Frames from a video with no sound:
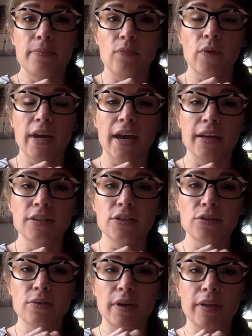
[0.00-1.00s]
We had to
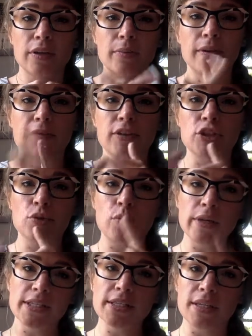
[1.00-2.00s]
do a little bit of a
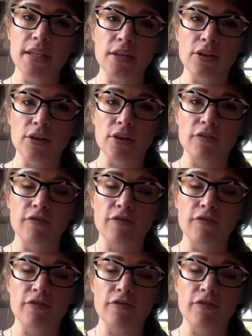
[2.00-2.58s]
twist here